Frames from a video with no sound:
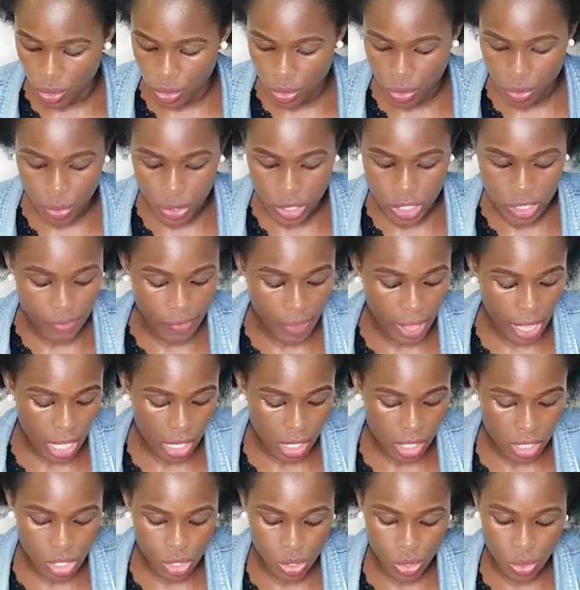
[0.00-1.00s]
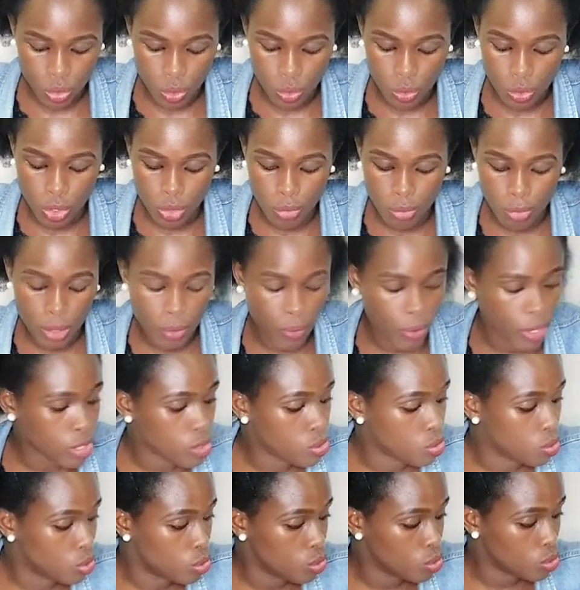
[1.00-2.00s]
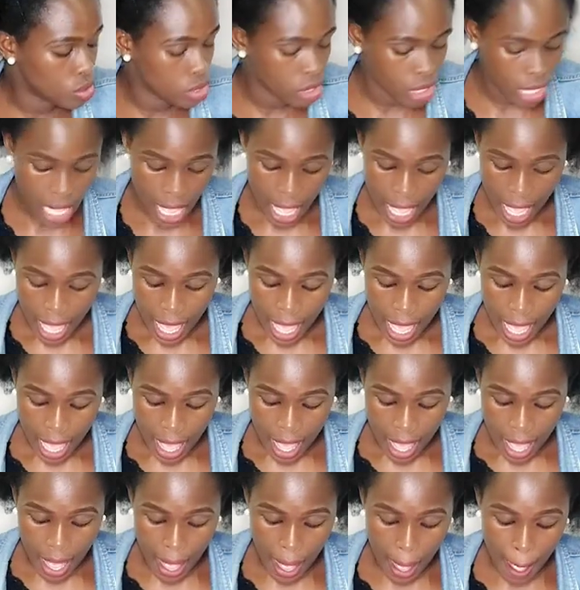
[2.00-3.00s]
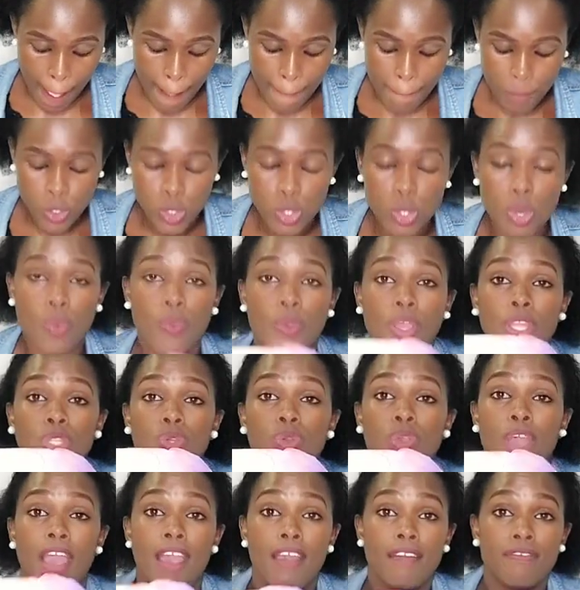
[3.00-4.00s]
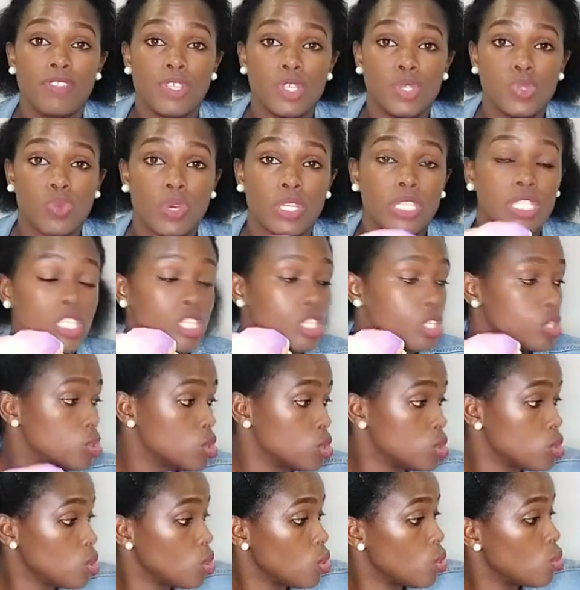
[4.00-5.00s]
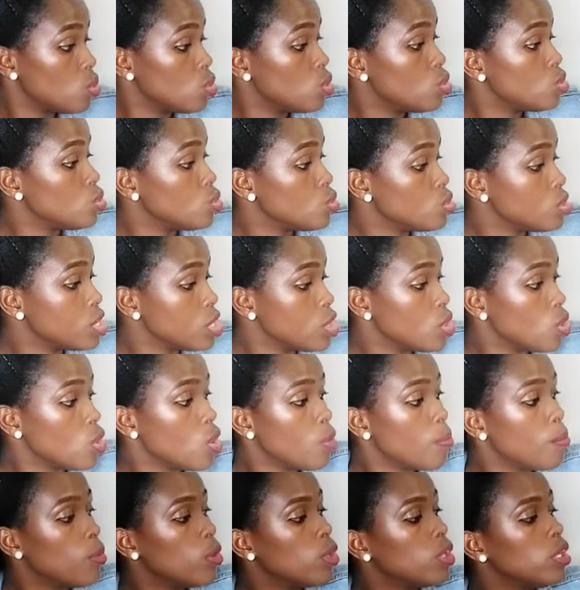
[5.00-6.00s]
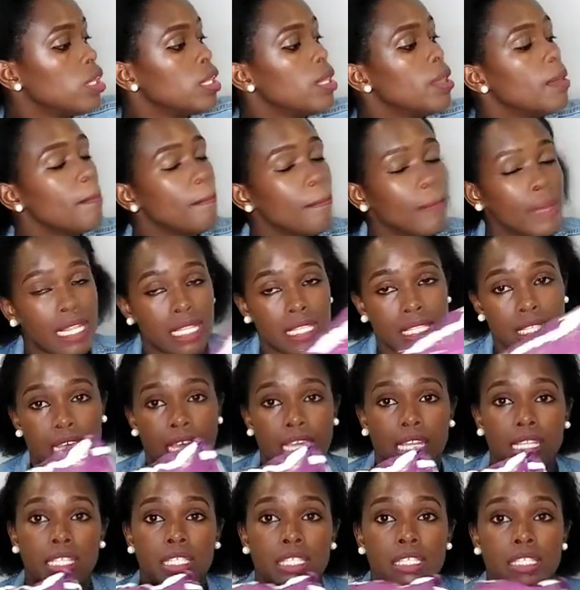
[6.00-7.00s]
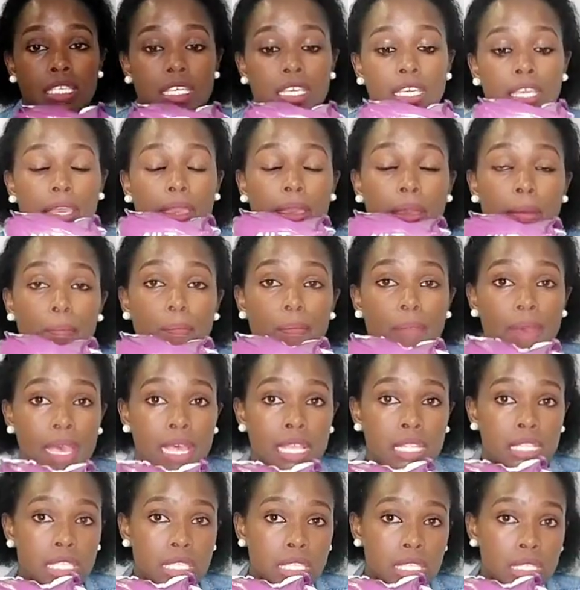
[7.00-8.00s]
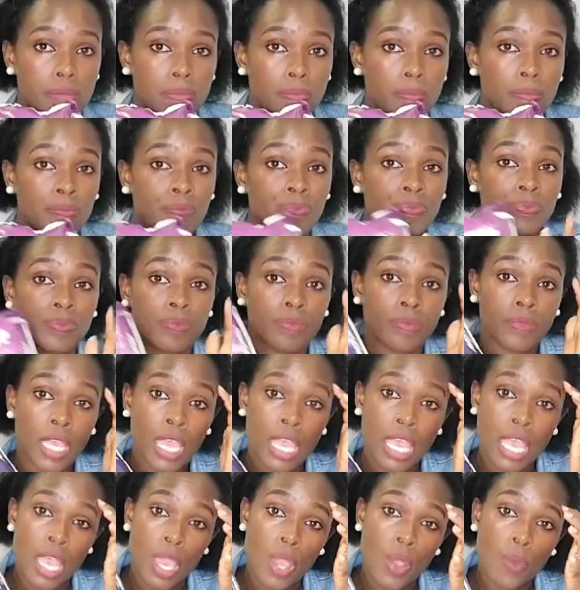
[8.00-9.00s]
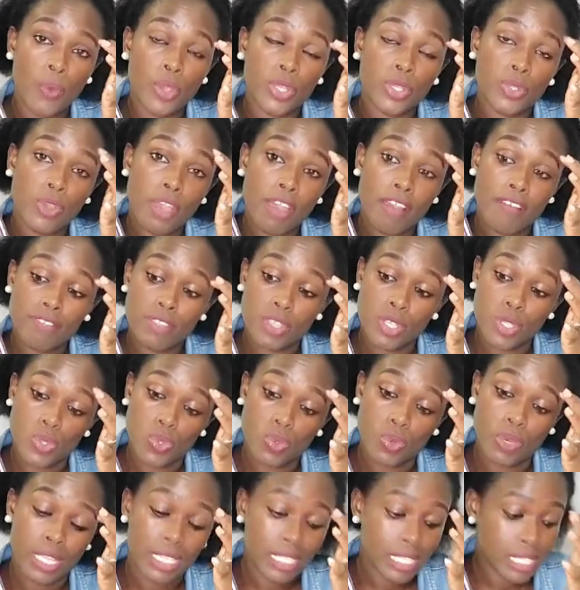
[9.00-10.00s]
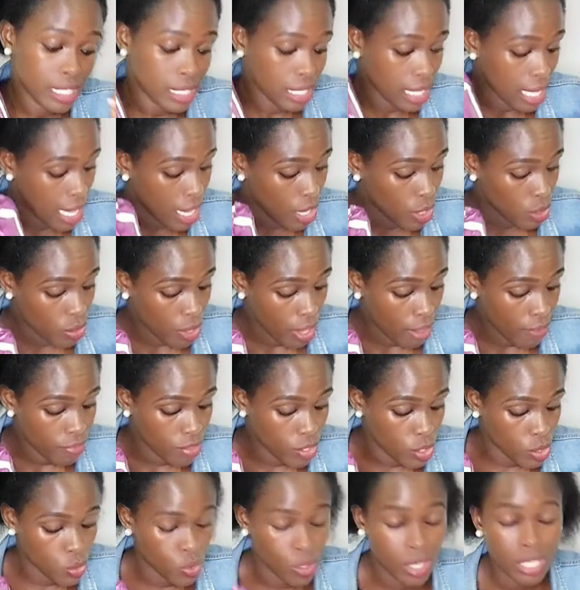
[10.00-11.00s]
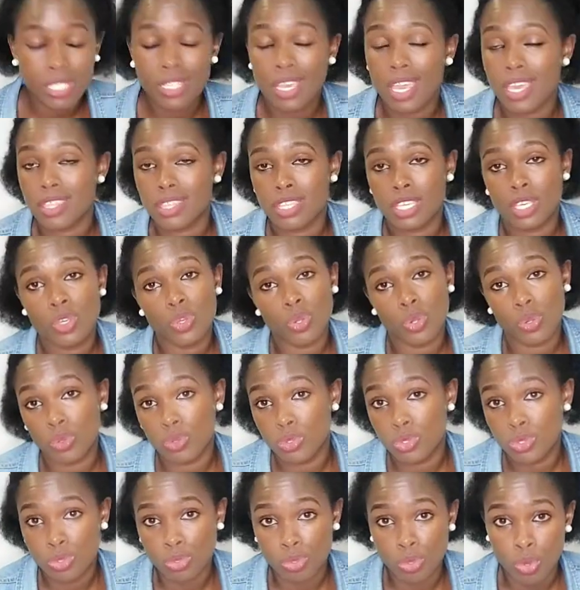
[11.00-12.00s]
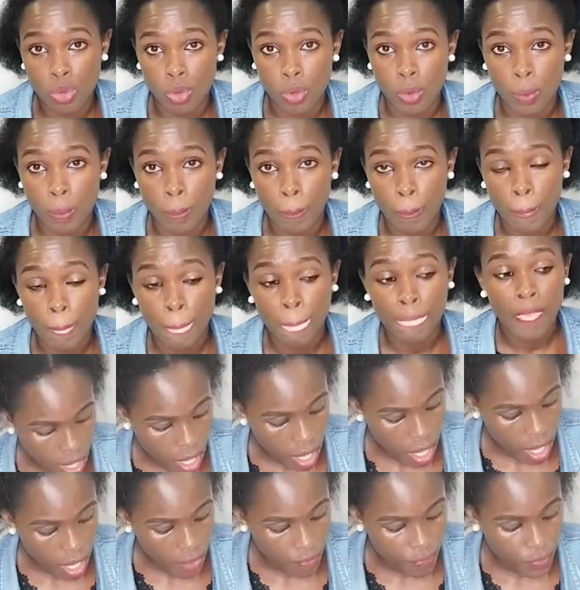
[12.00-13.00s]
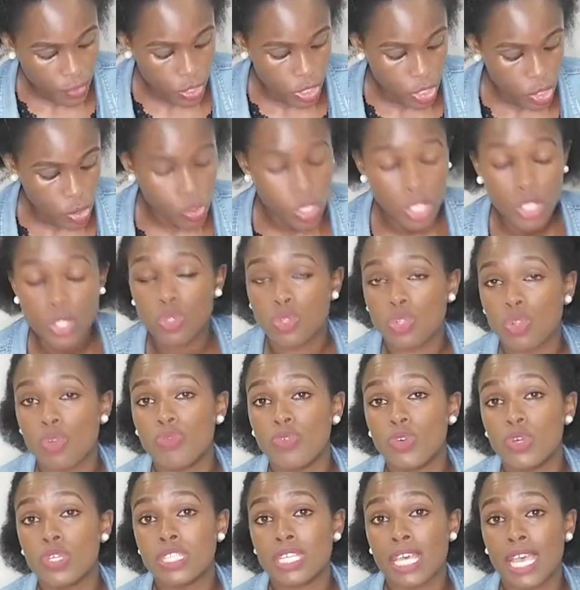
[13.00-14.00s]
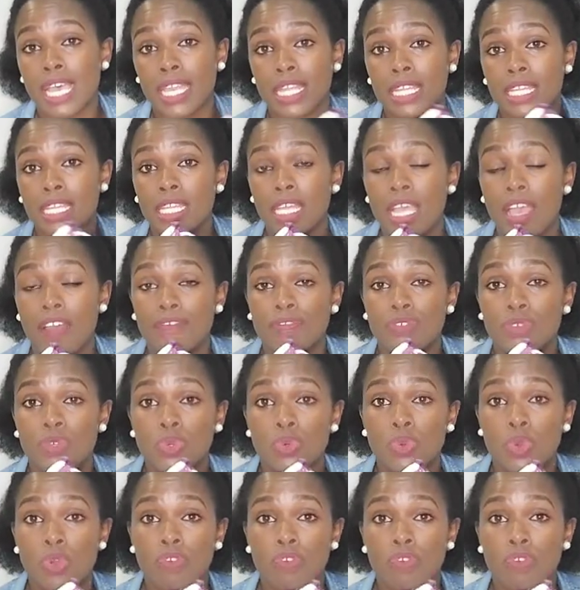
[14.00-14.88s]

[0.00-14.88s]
whatever else you may want to use. So when you have these ones, it is also good to use the normal maternity pads. When you have these ones and you have these ones, I think you're good to go. For these ones, you'll of course carry a few